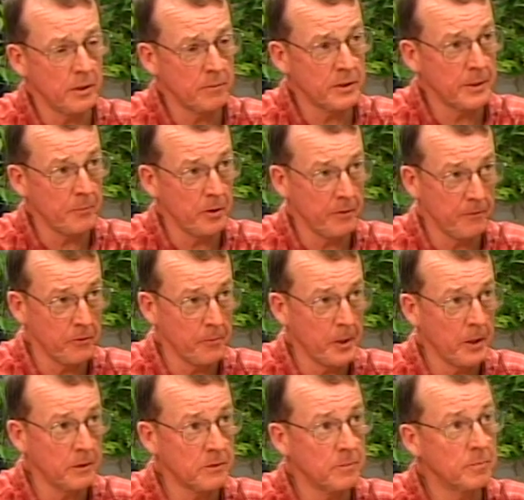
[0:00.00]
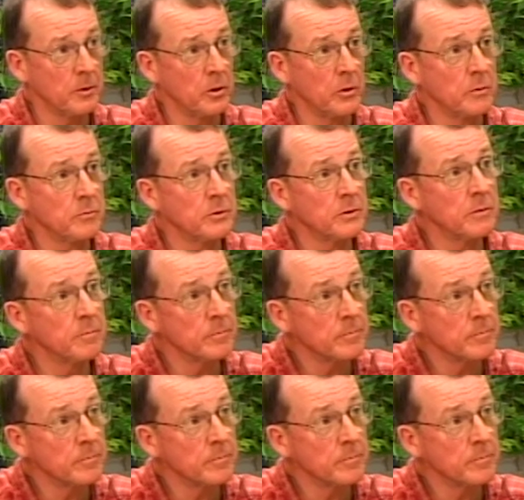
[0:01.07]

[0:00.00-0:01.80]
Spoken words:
some of the Vermont loans.